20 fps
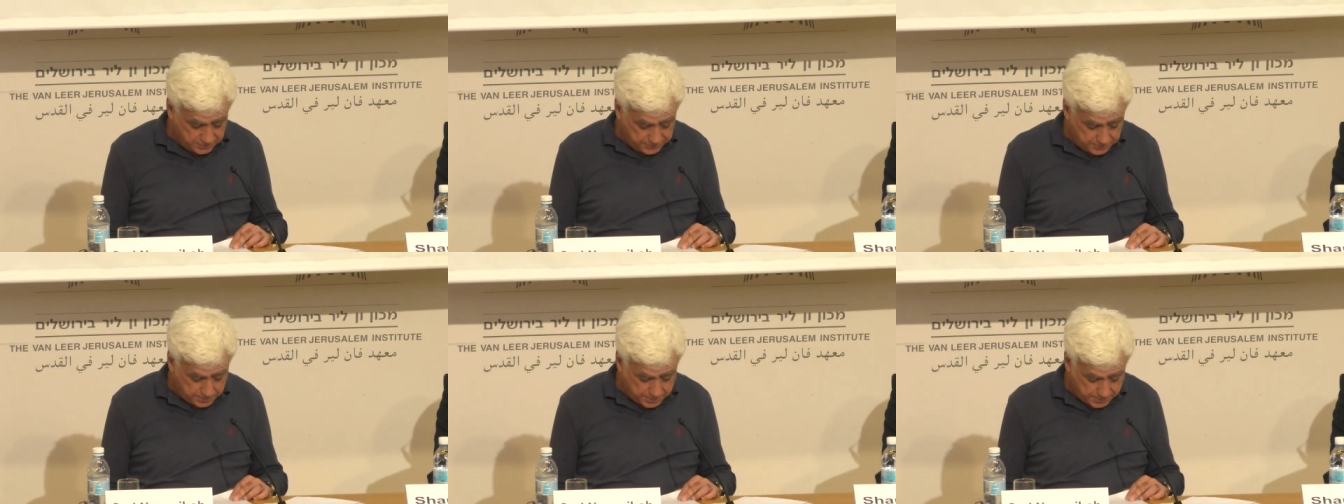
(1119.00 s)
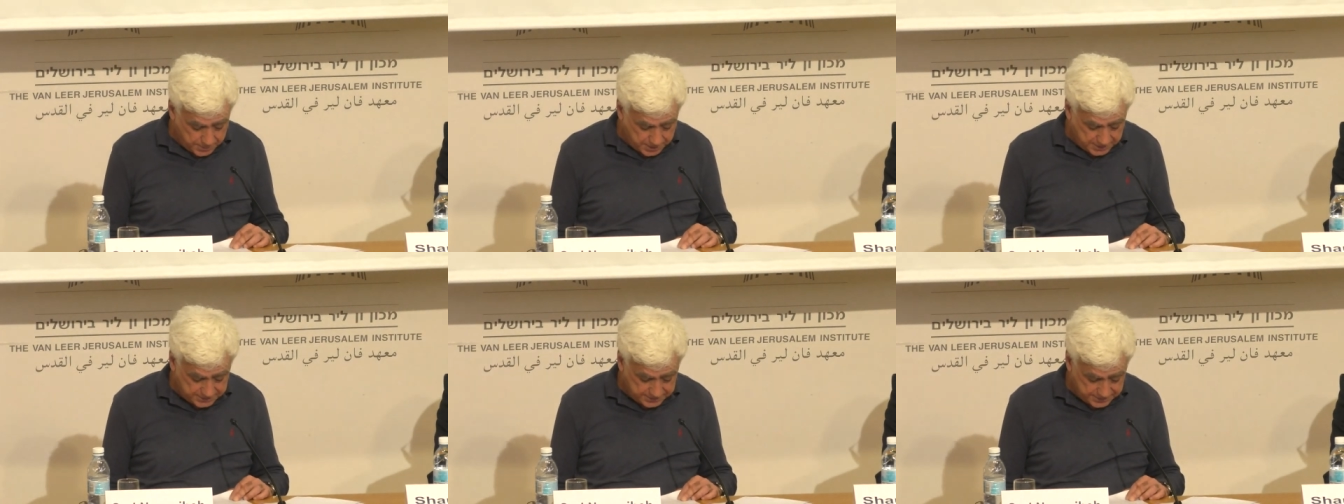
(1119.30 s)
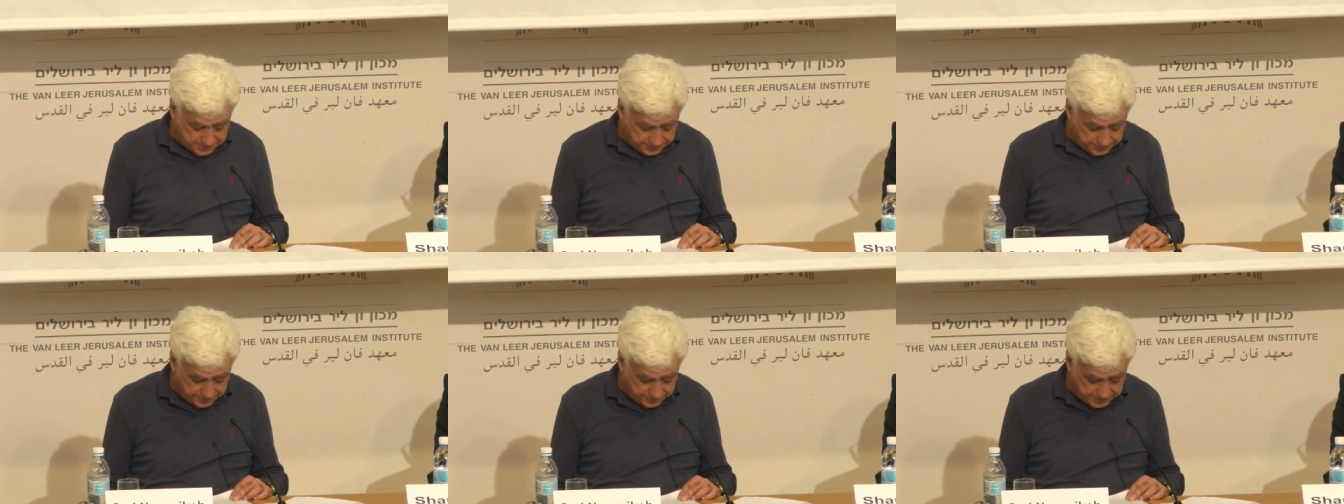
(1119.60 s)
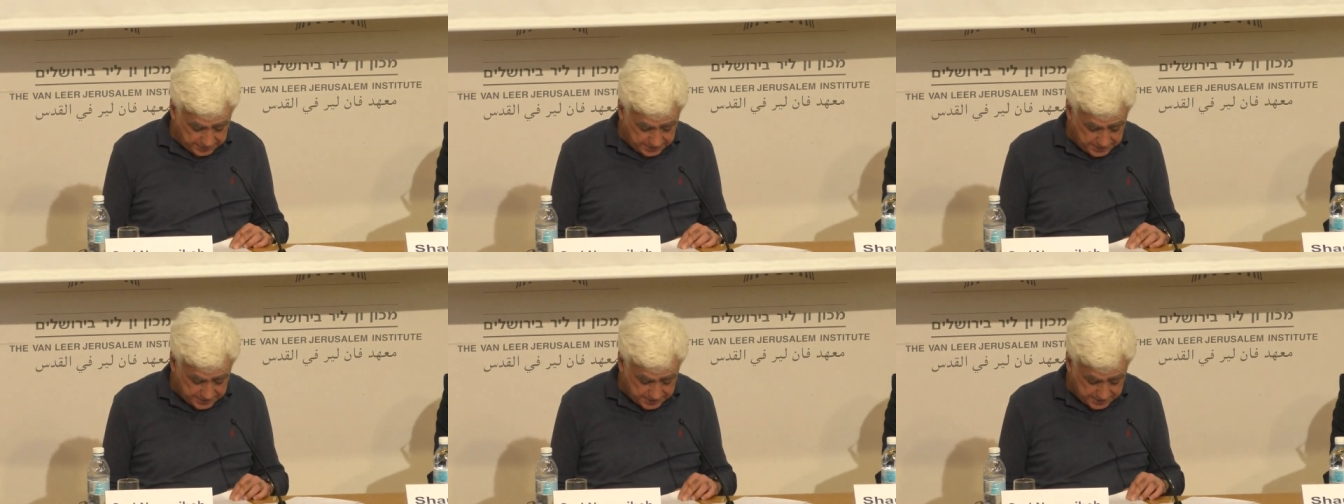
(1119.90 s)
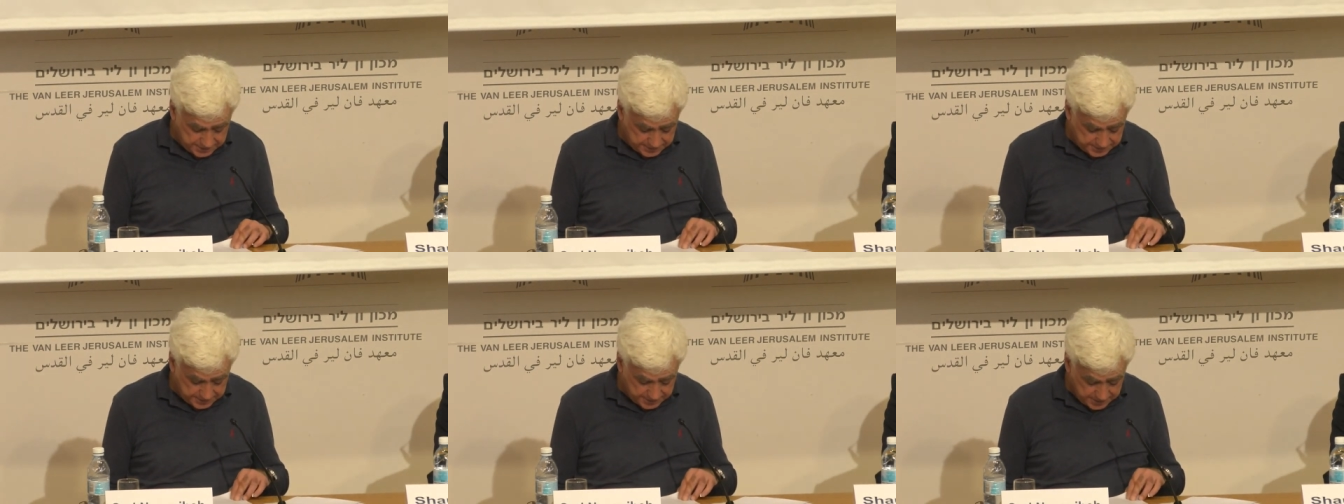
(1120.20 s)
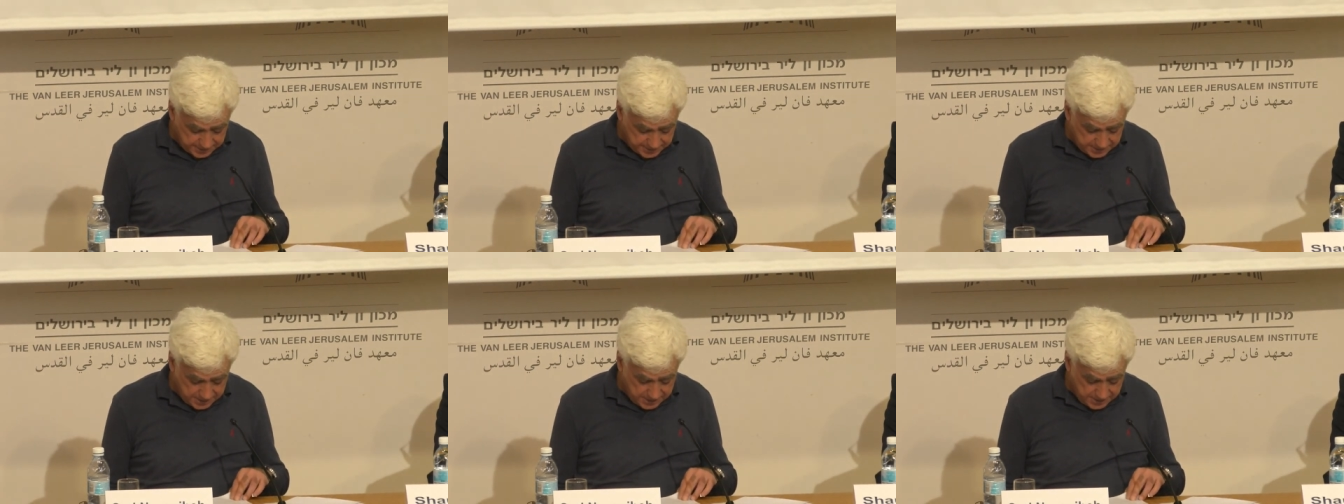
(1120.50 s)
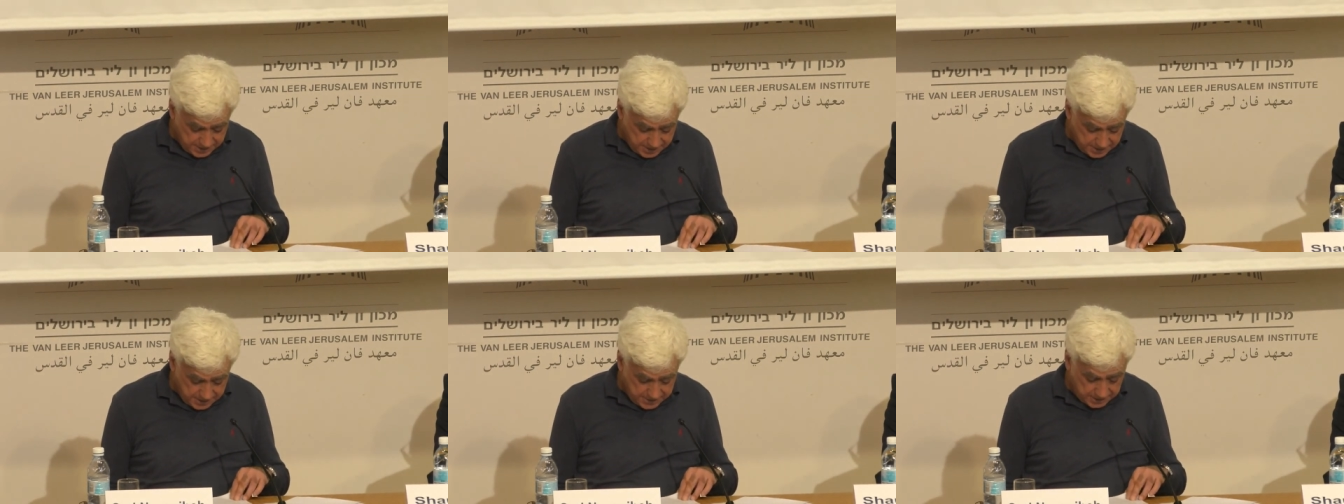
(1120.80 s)
over the past 50 years.
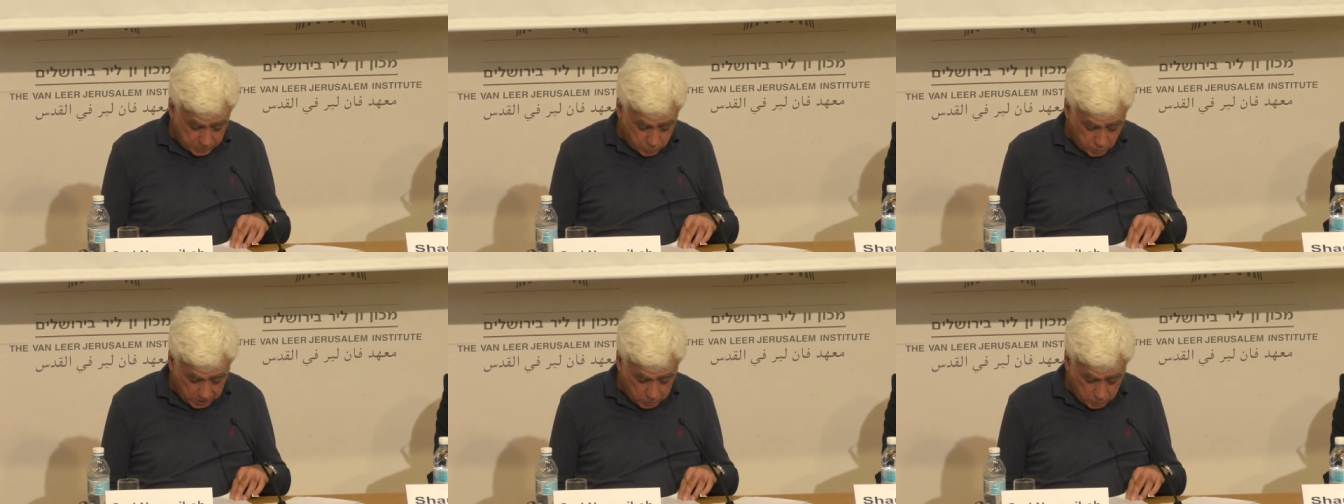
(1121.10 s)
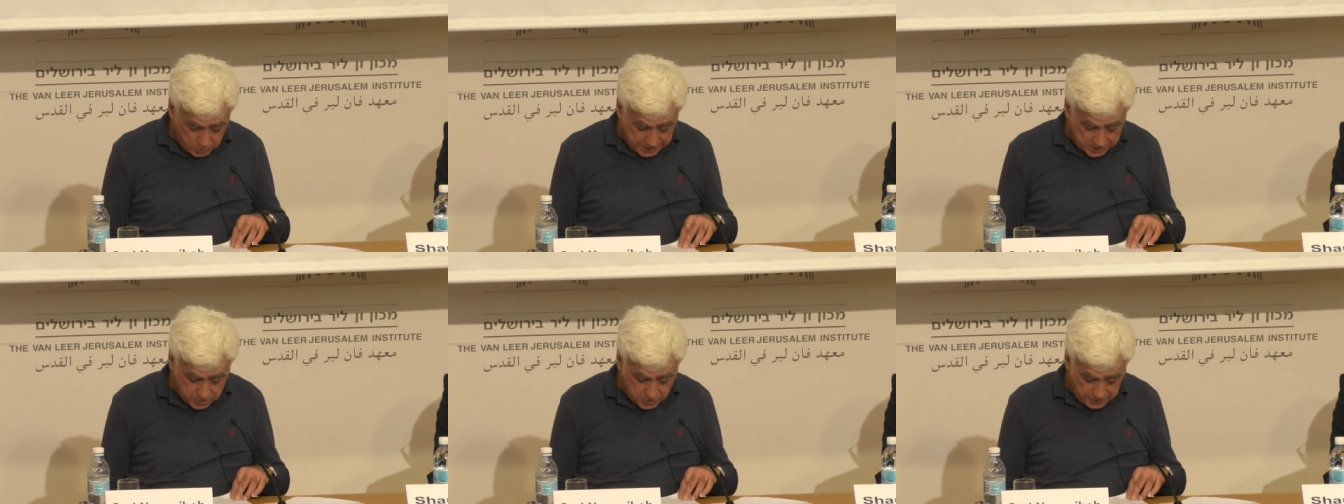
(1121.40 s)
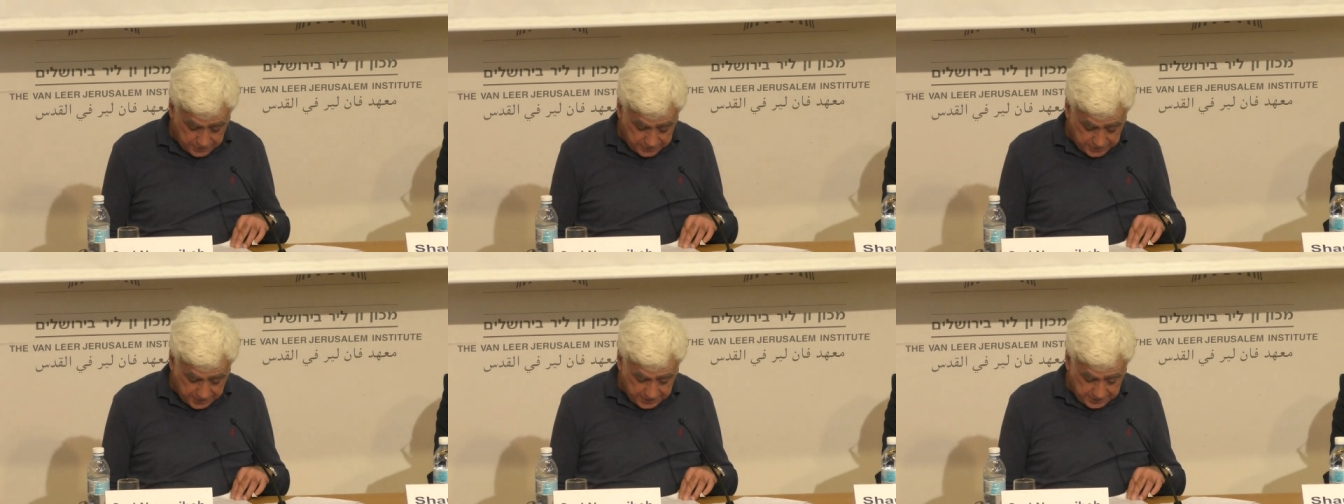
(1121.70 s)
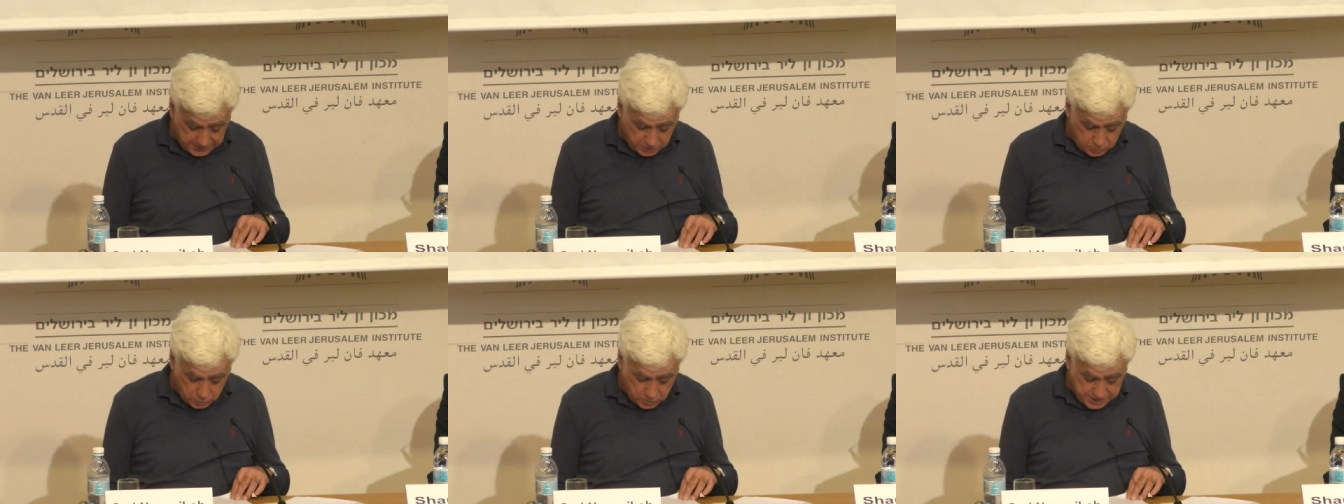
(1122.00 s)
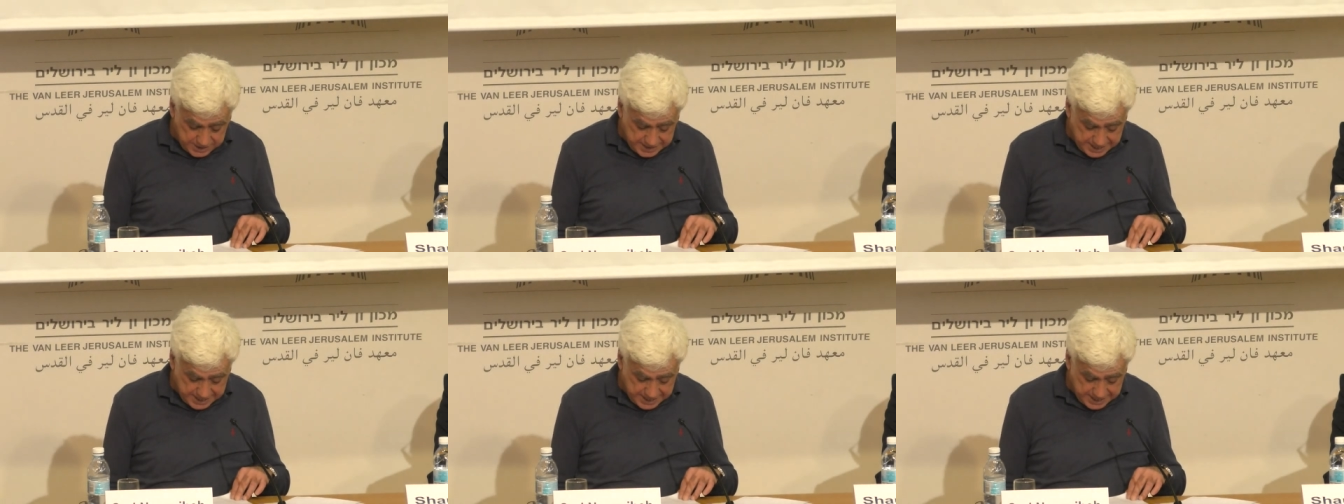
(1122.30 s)
That what we are confronted with